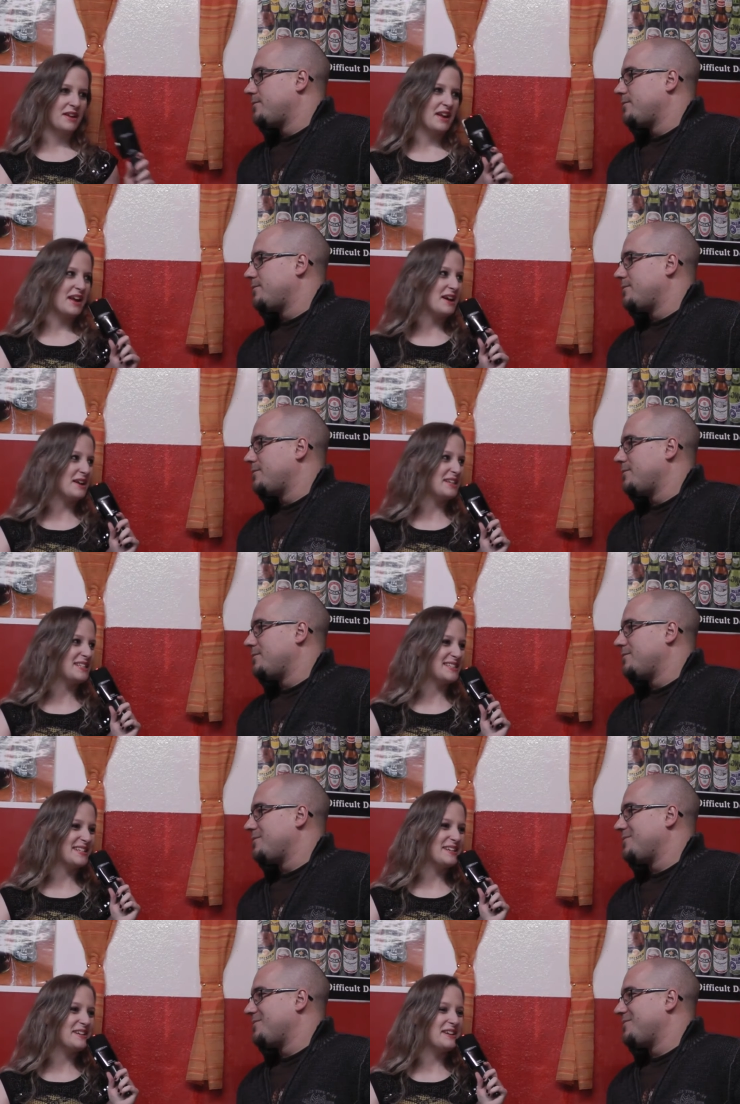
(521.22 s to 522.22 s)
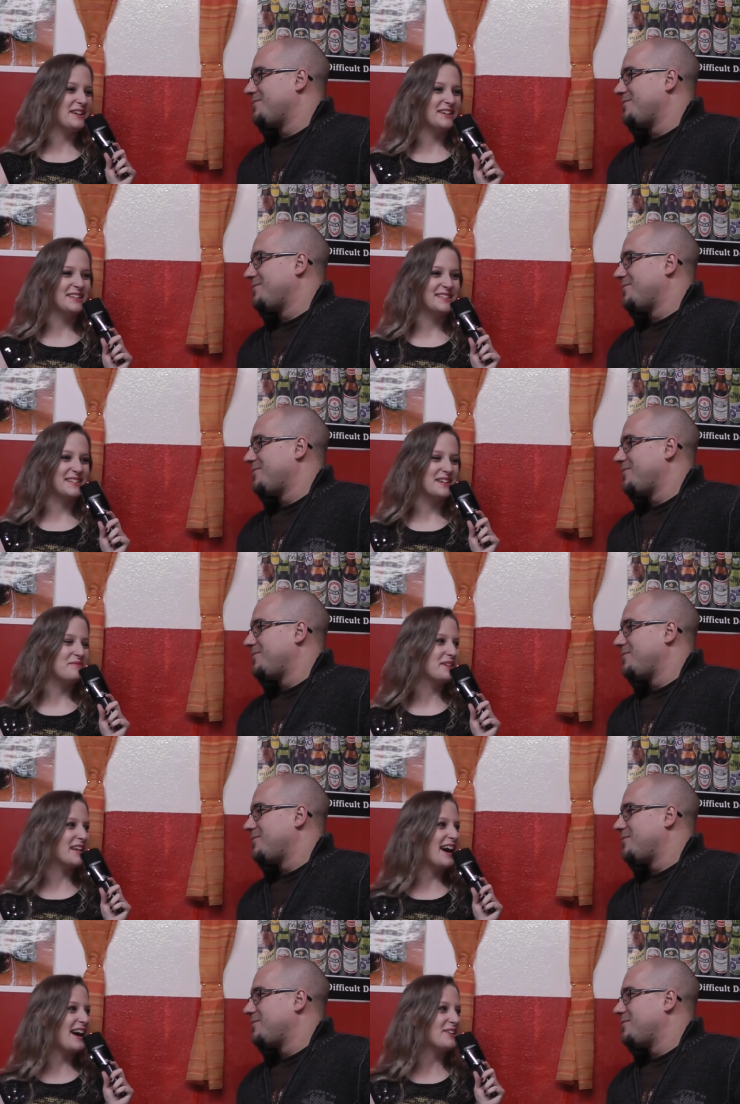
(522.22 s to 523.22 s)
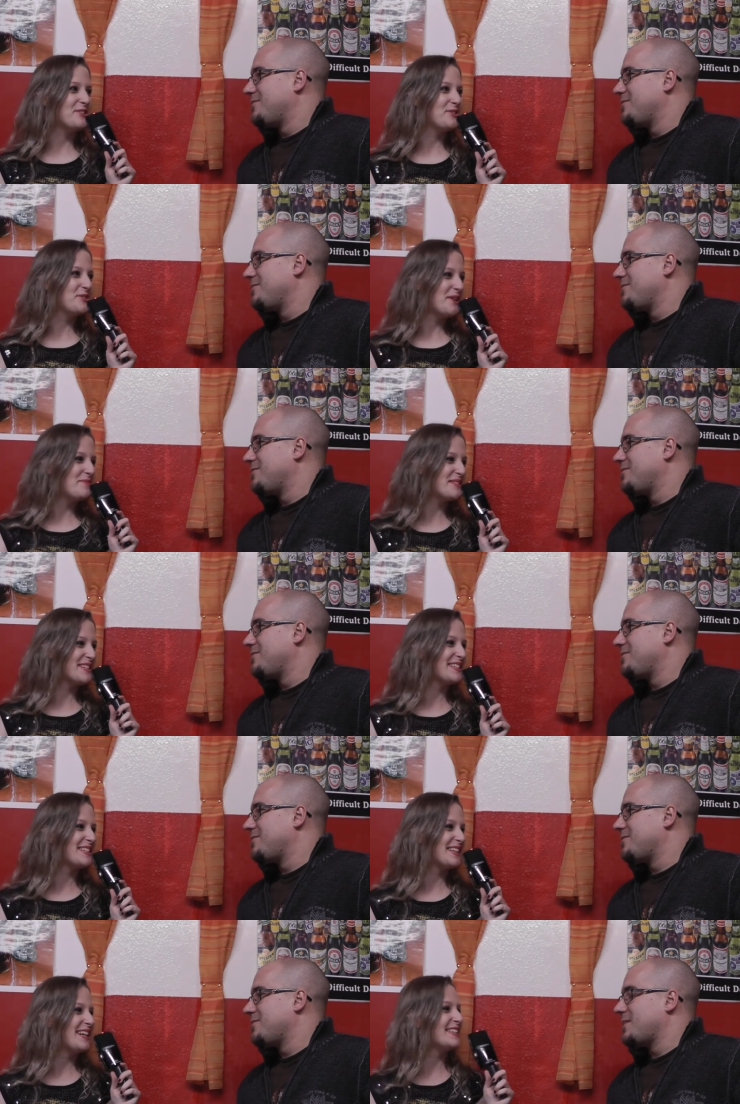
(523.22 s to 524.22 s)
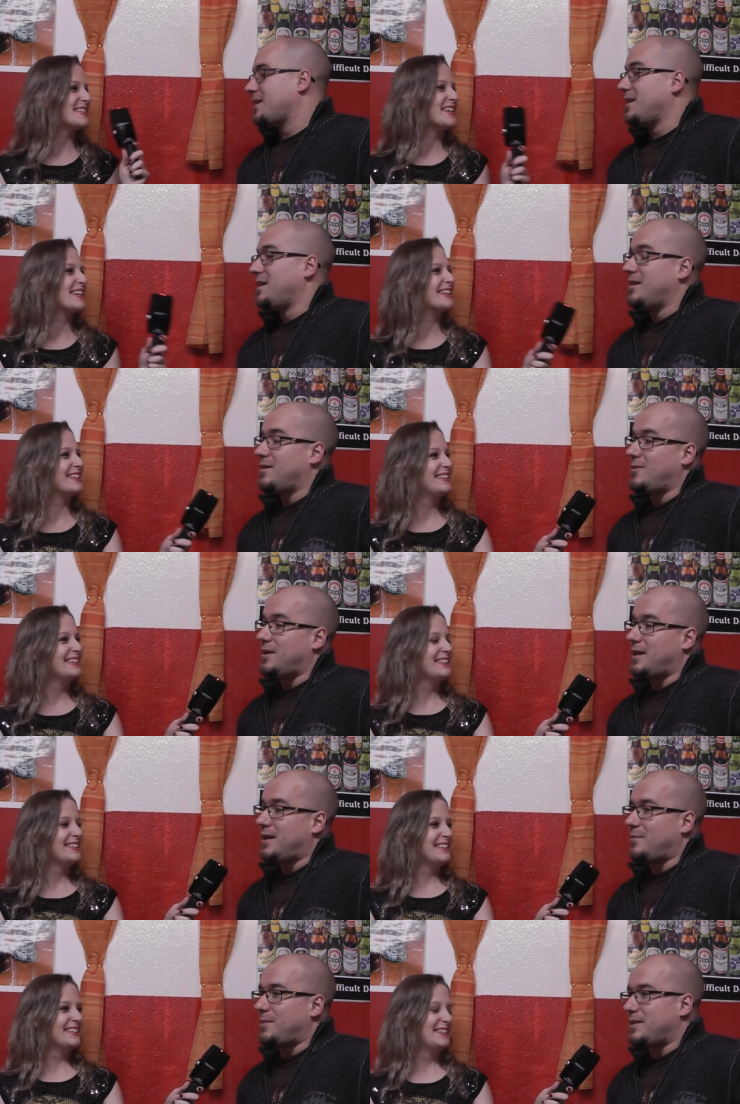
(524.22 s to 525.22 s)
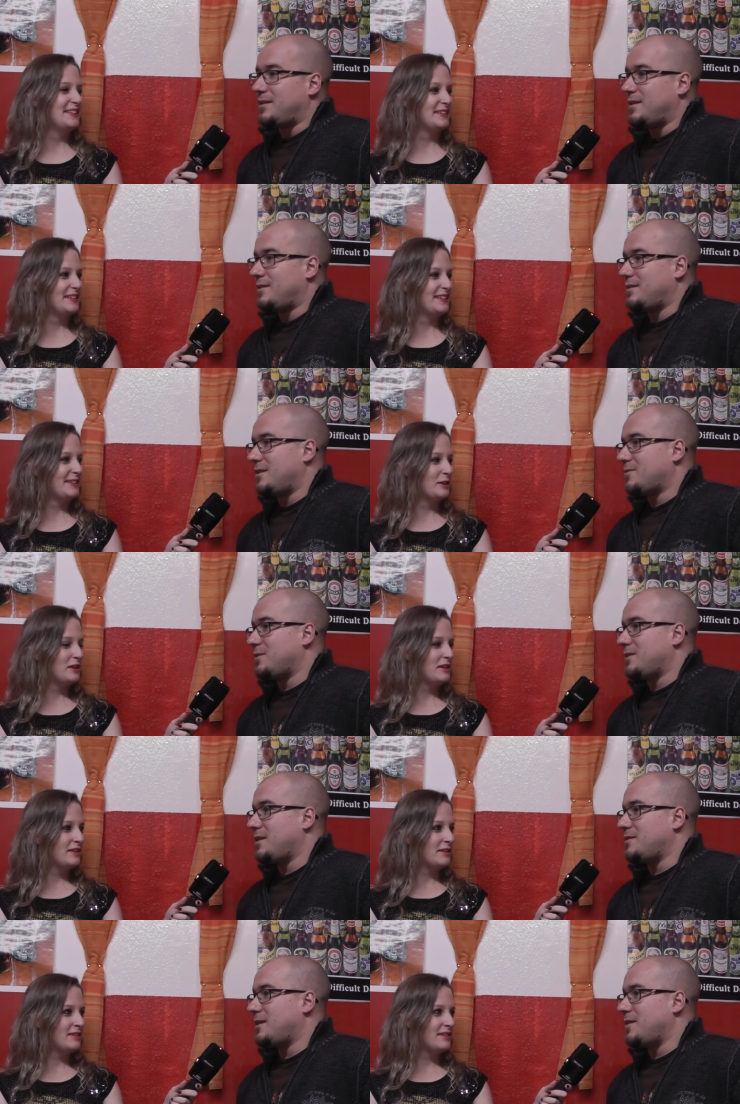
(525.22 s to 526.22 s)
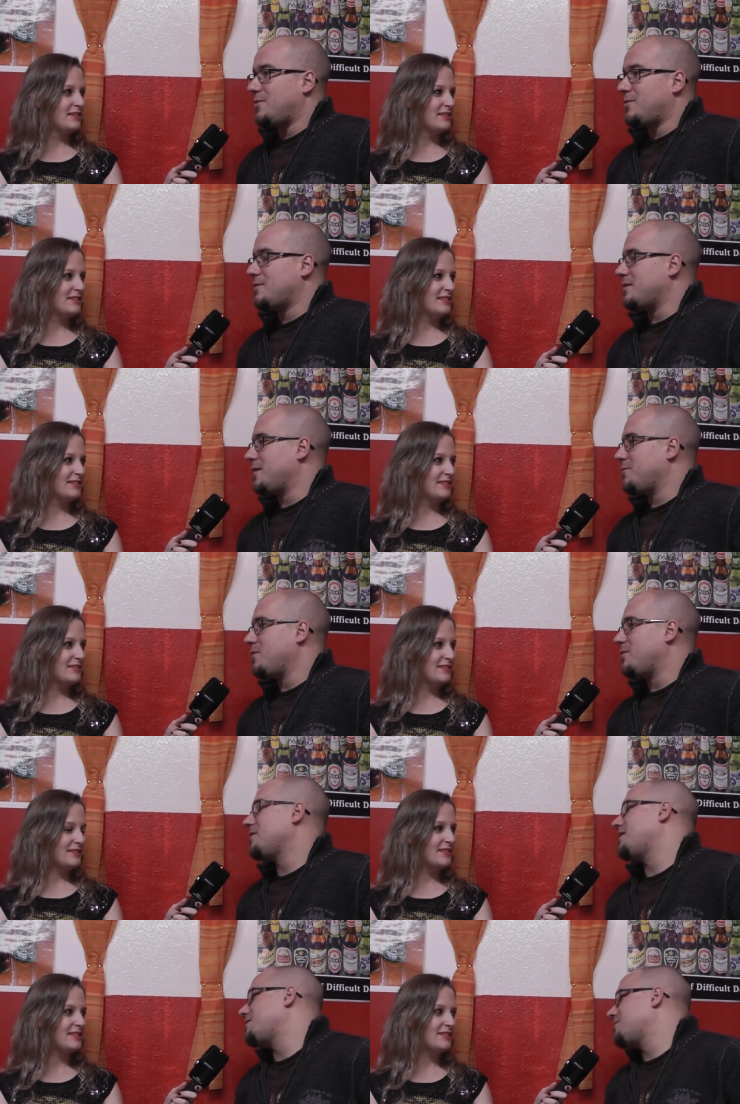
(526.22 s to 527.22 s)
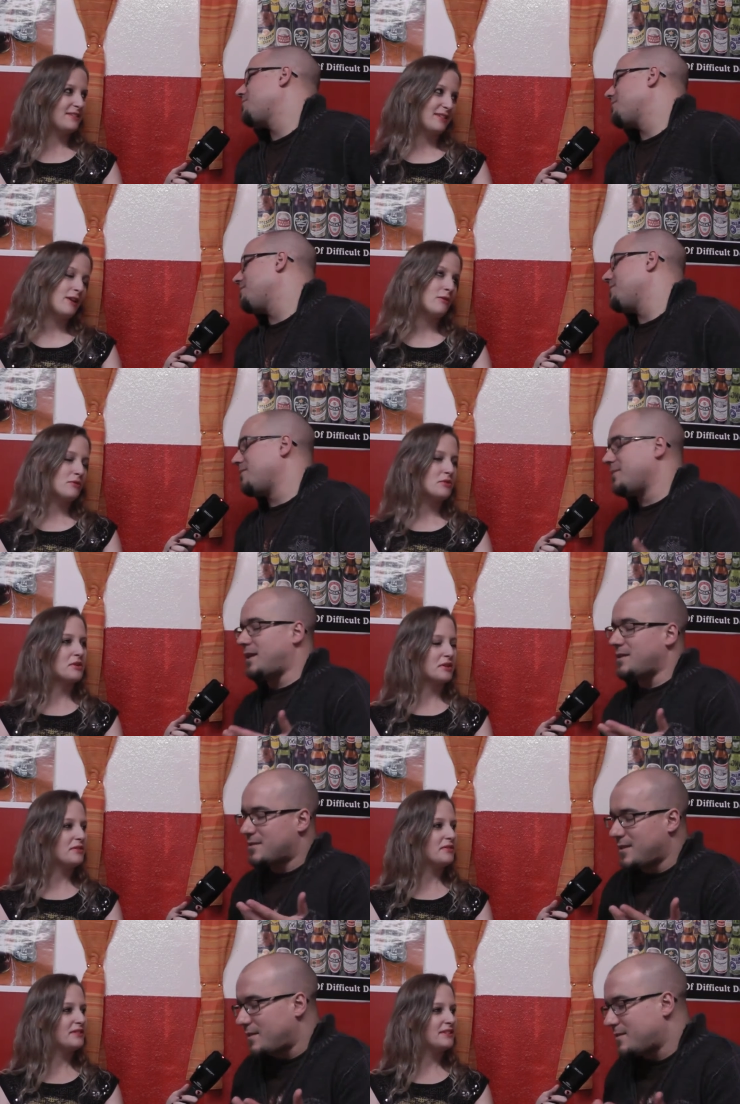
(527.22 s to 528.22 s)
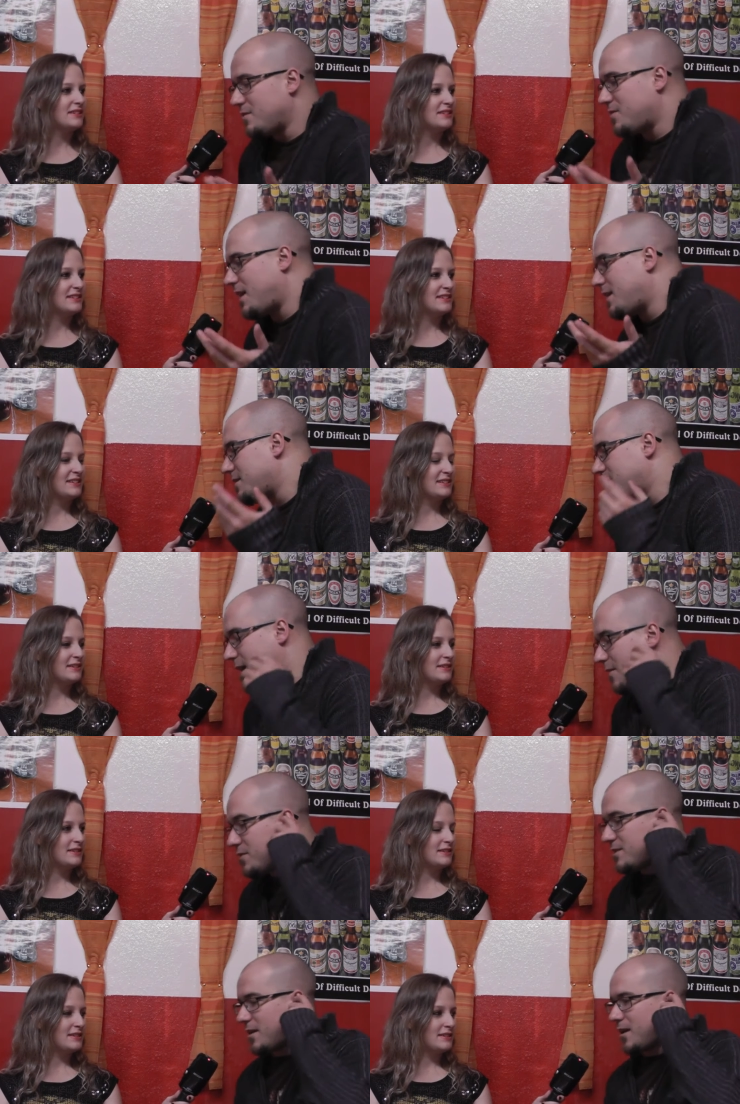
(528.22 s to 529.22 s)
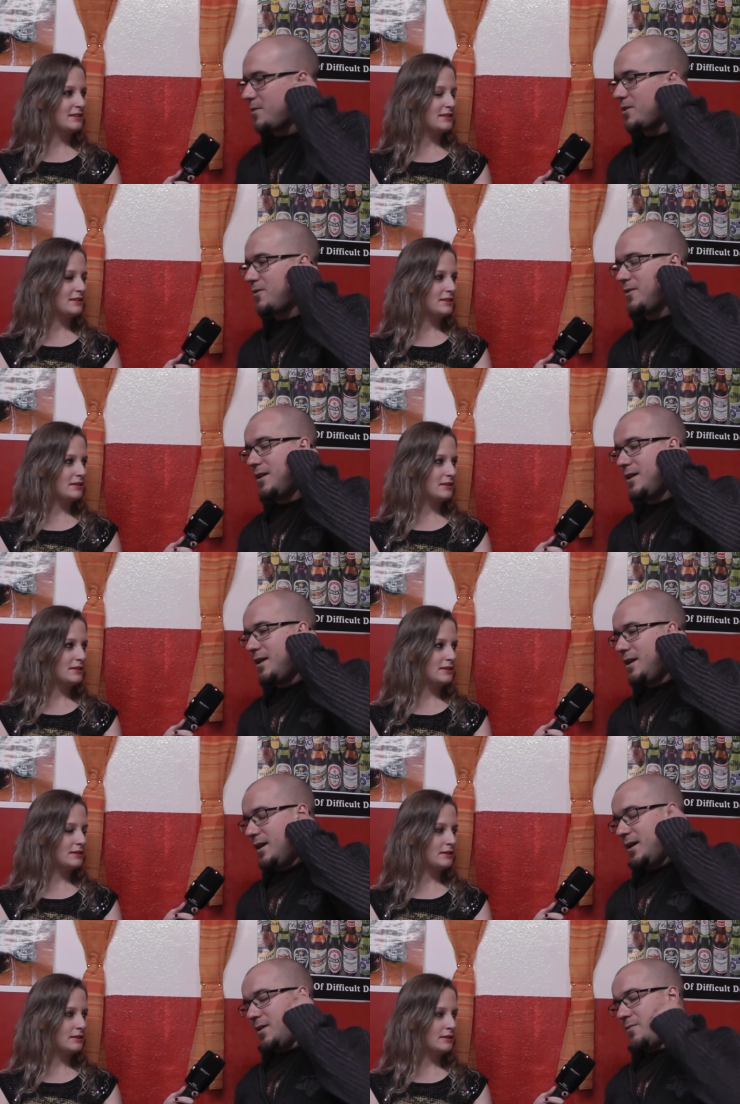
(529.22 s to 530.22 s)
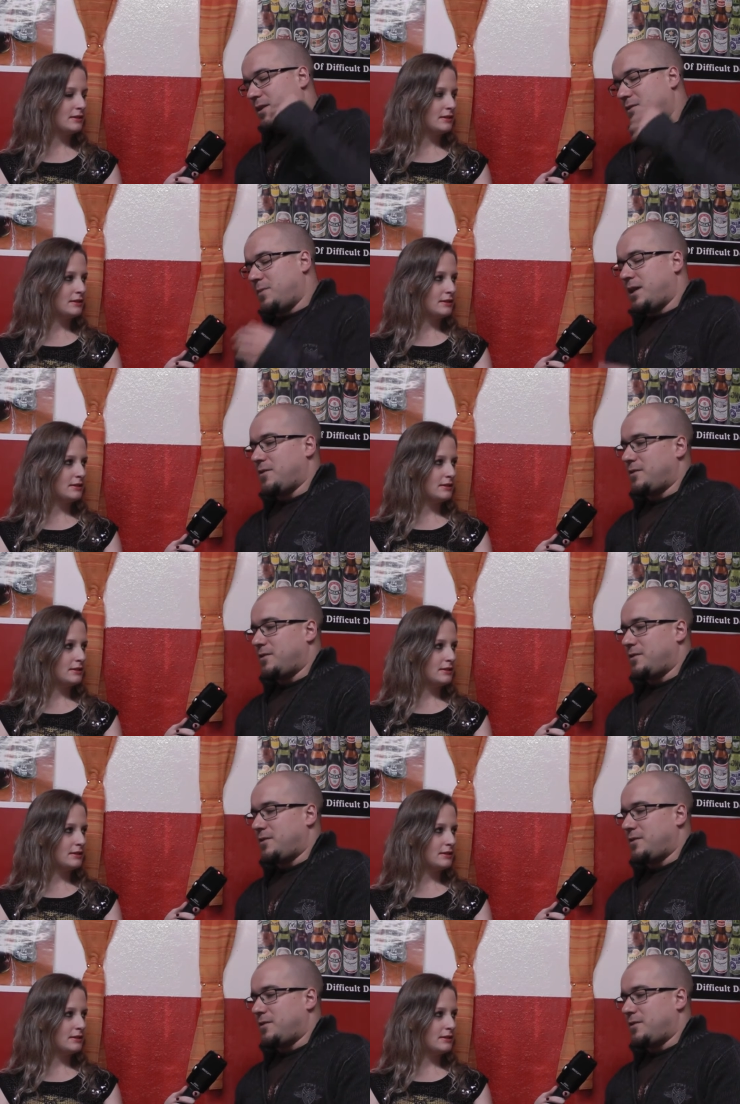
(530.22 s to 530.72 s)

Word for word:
Speaker 1: yeah it's little uh, it's a little bit hard to top this i think
Speaker 2: well yeah but that's what they said all the time or that's yeah. that's that's a challenge every time you know when you make